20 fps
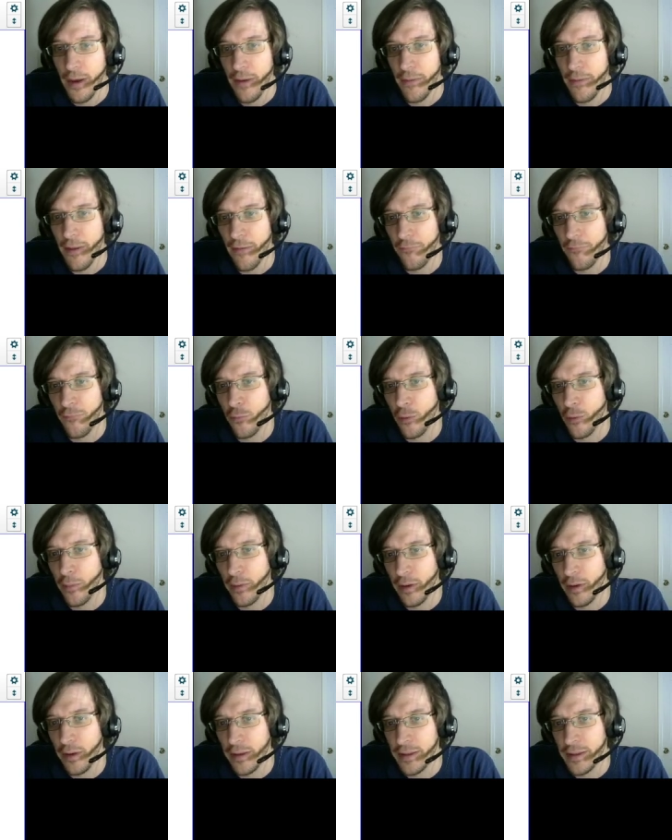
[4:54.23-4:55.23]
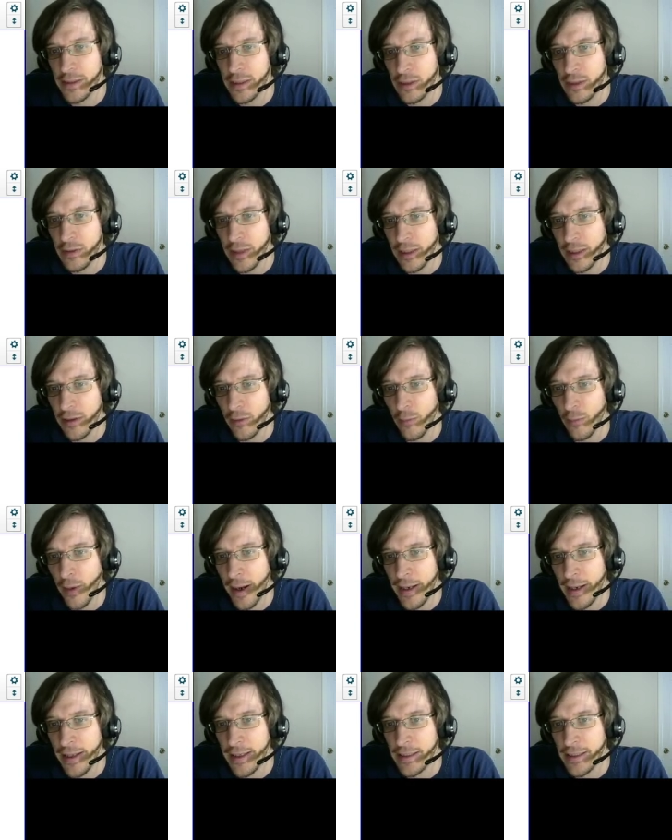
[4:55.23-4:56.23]
That formula is that you take the
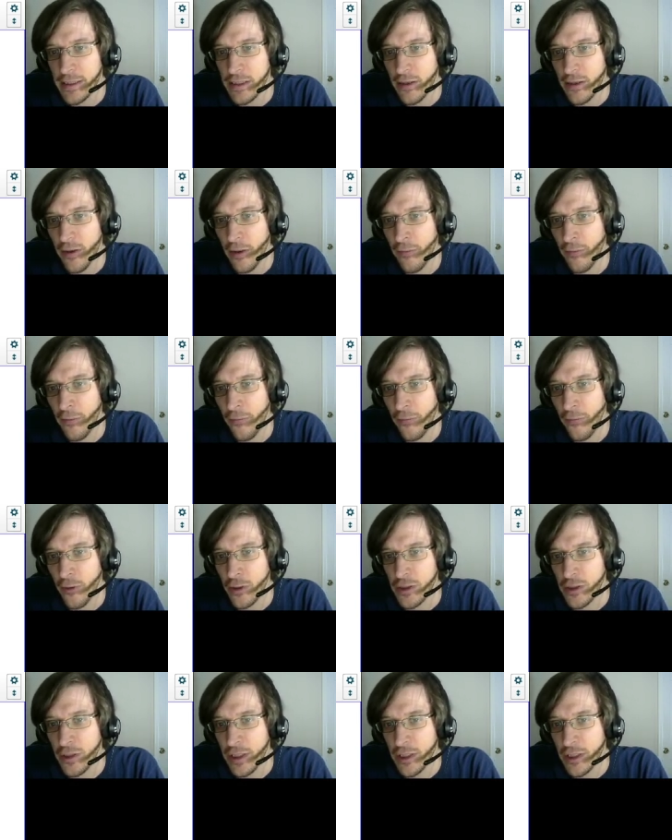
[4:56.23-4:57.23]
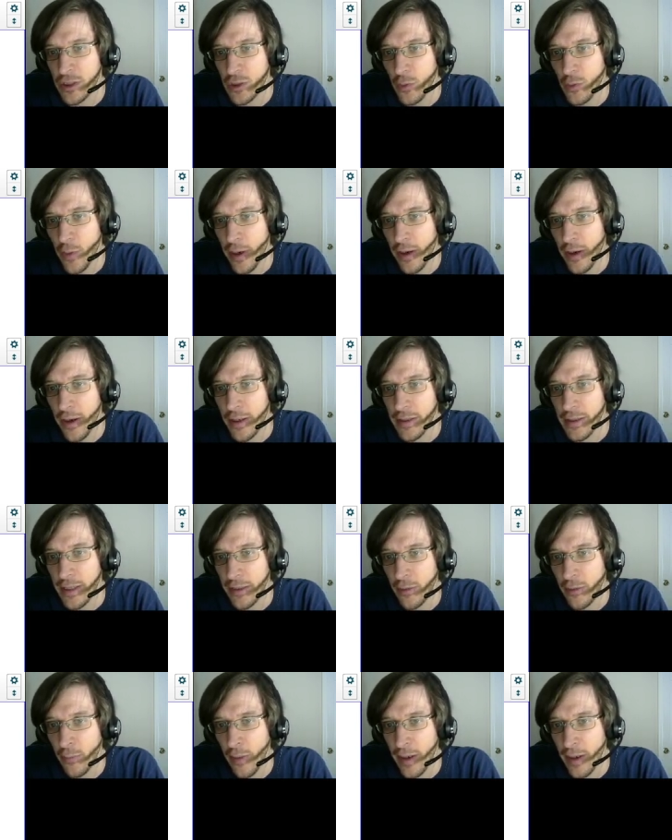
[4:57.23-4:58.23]
radius of the first thing, square it, take
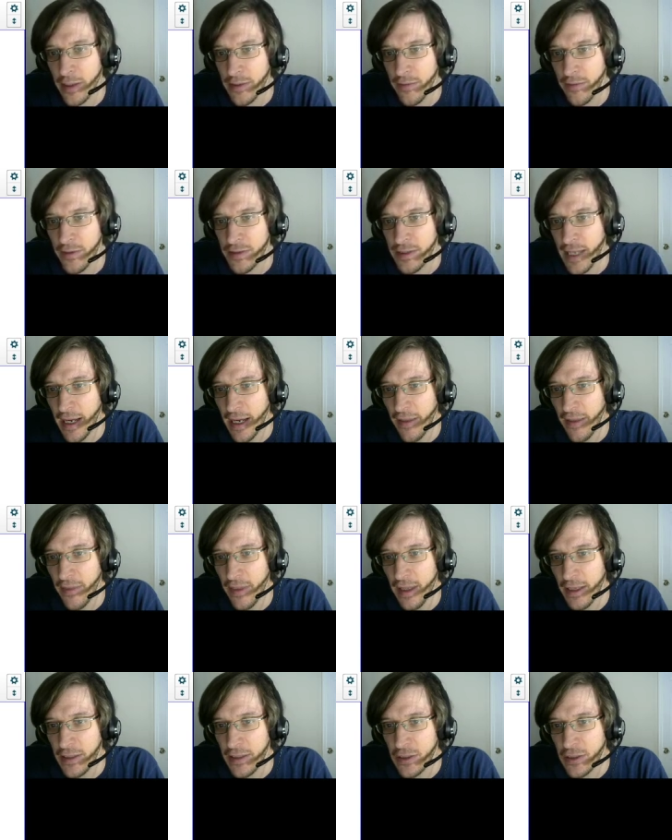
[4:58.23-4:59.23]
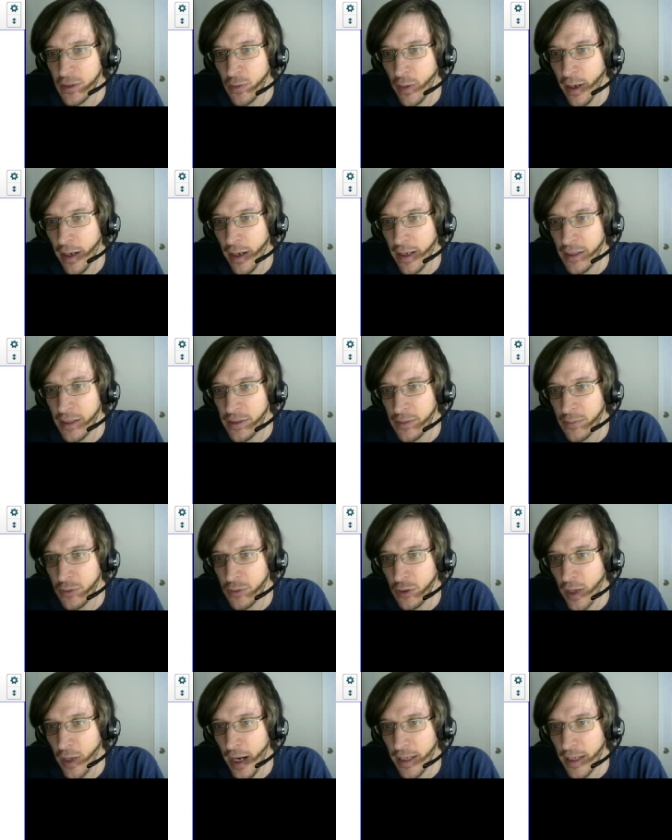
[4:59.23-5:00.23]
the radius of the second thing and square it, and
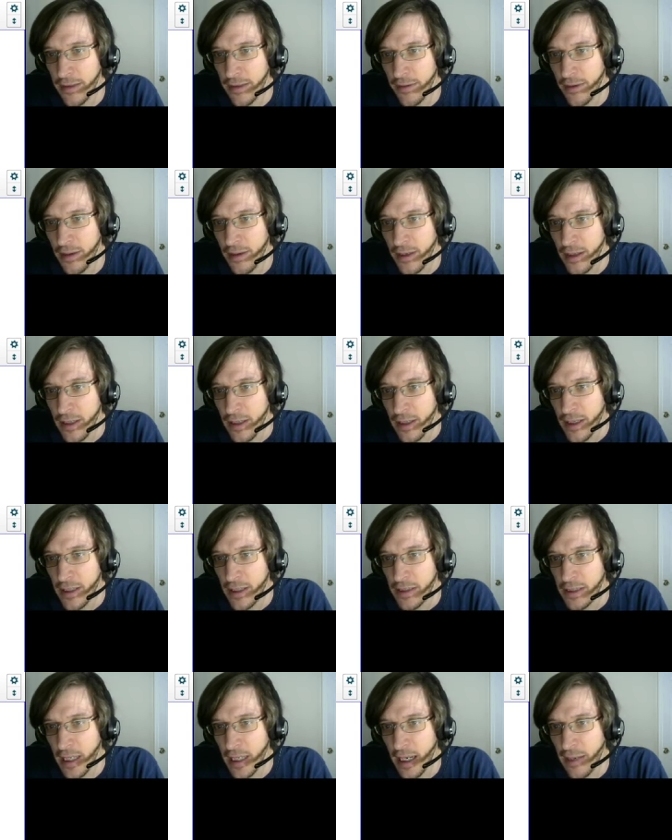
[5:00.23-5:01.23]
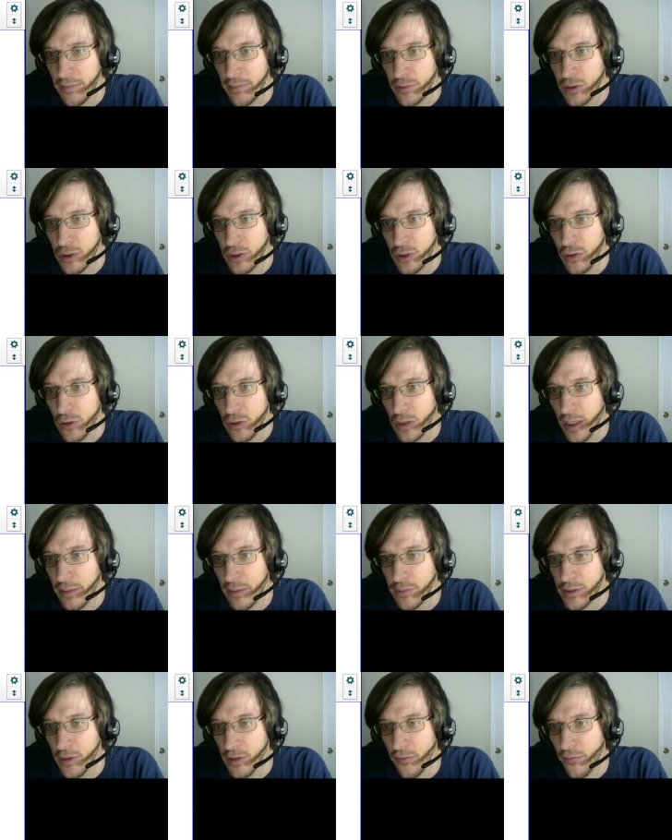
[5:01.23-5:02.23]
subtract it times
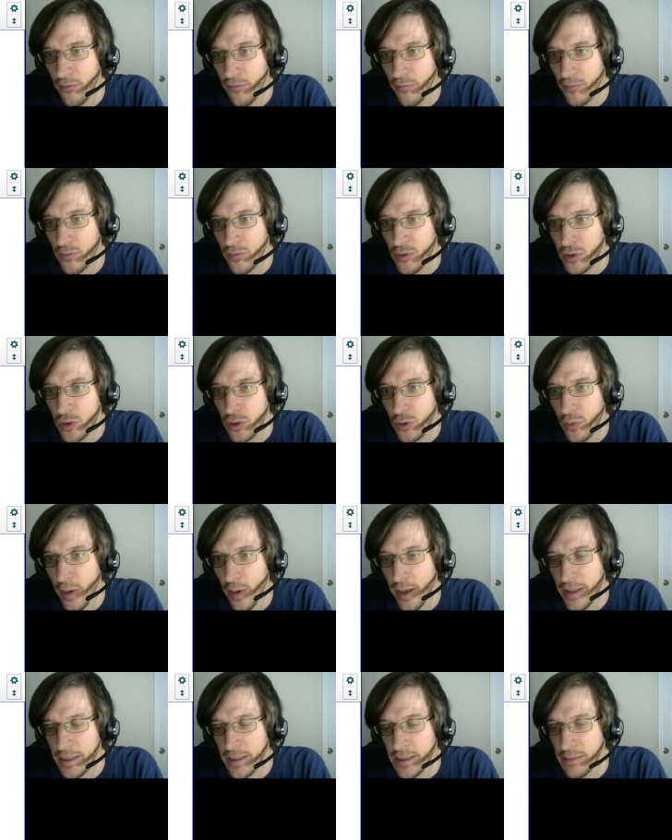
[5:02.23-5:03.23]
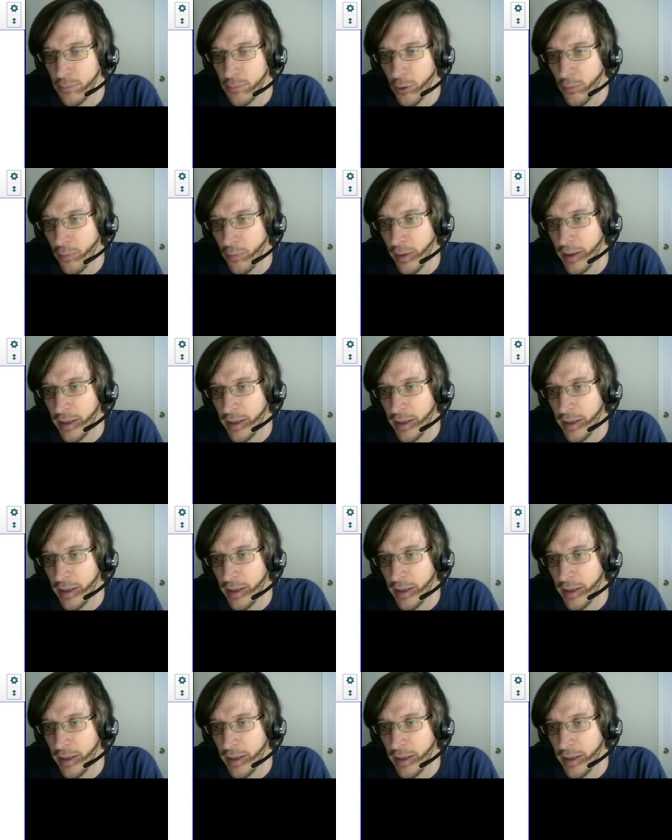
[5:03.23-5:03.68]
the two radiuses multiplied